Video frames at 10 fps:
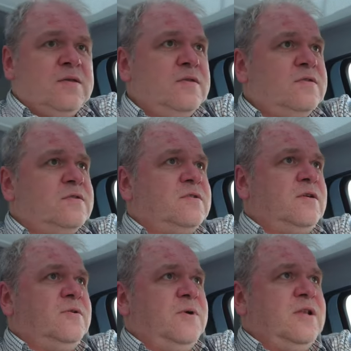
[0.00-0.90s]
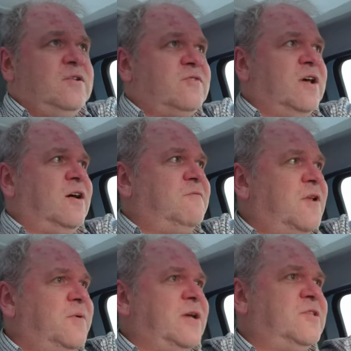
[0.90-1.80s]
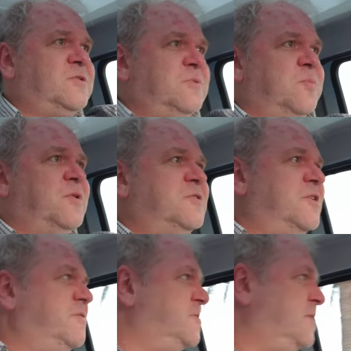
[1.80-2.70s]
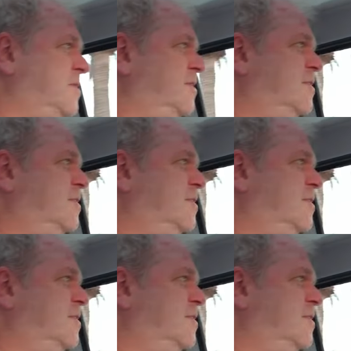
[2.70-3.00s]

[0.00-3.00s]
So we literally are following a Tui bus here as well.